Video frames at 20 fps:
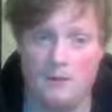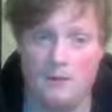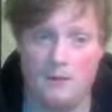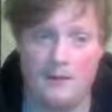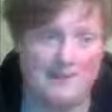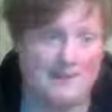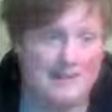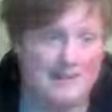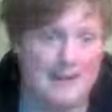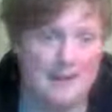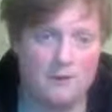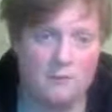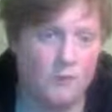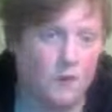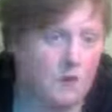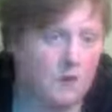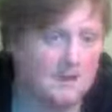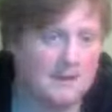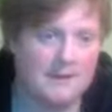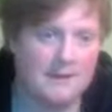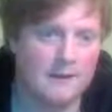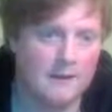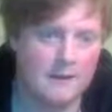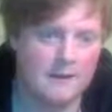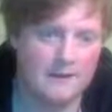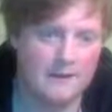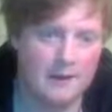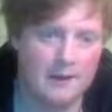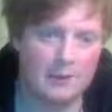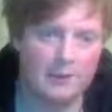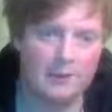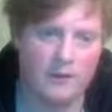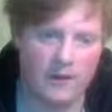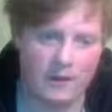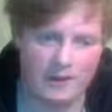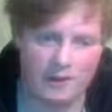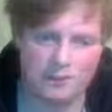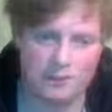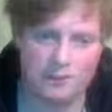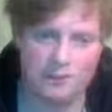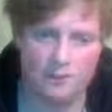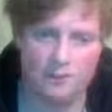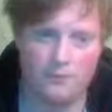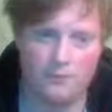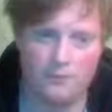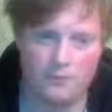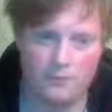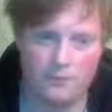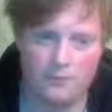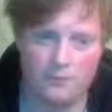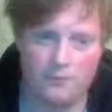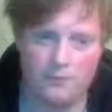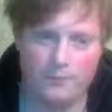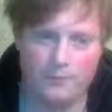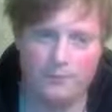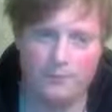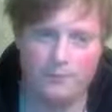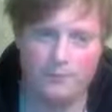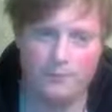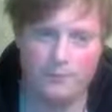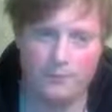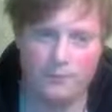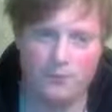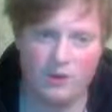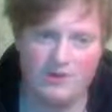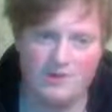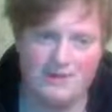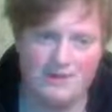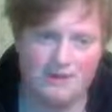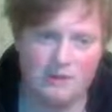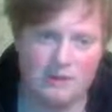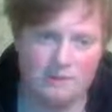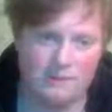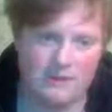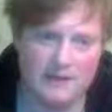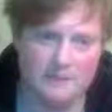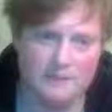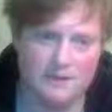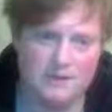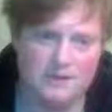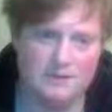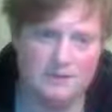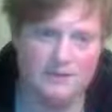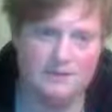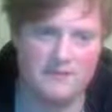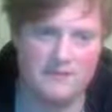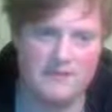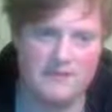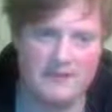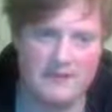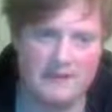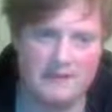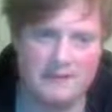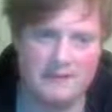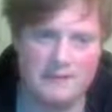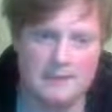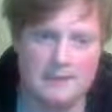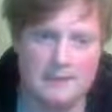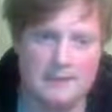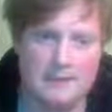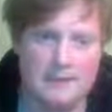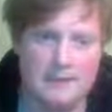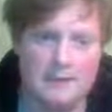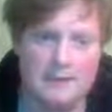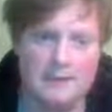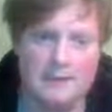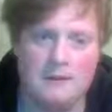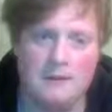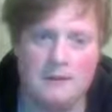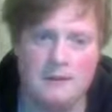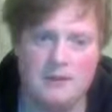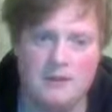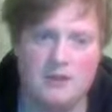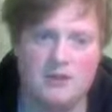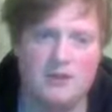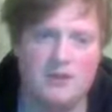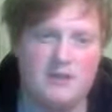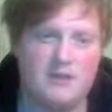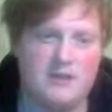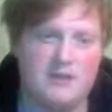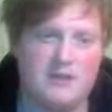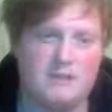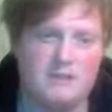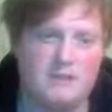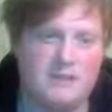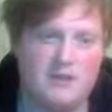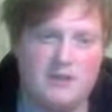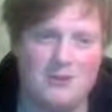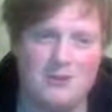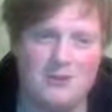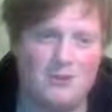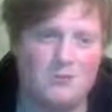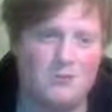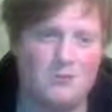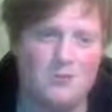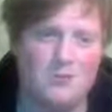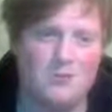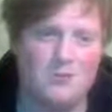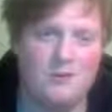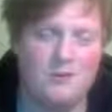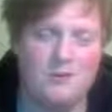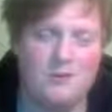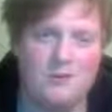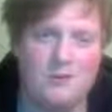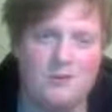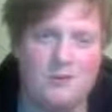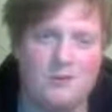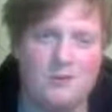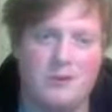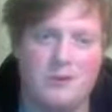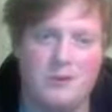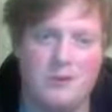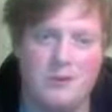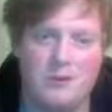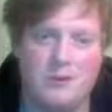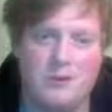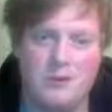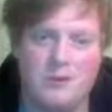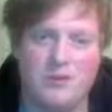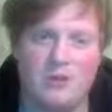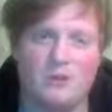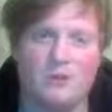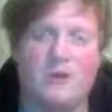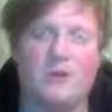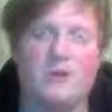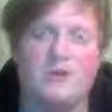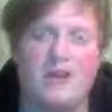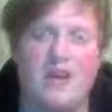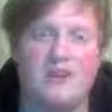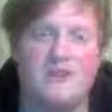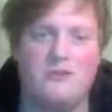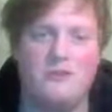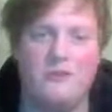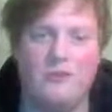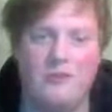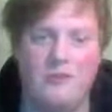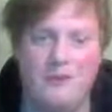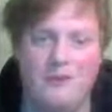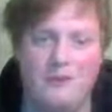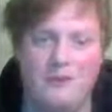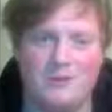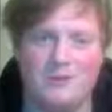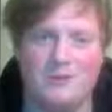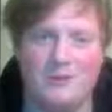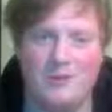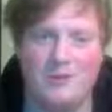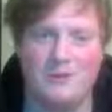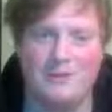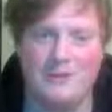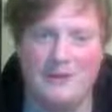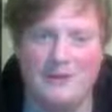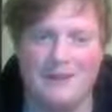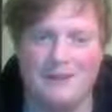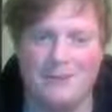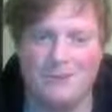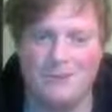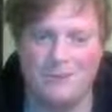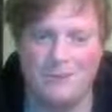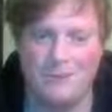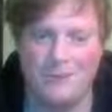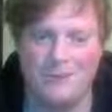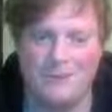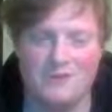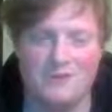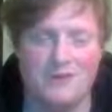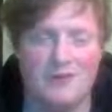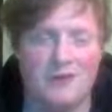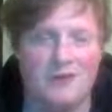Again, why did I allow that? Why didn't I play bishop f6? That just seems so unnatural to not play those moves.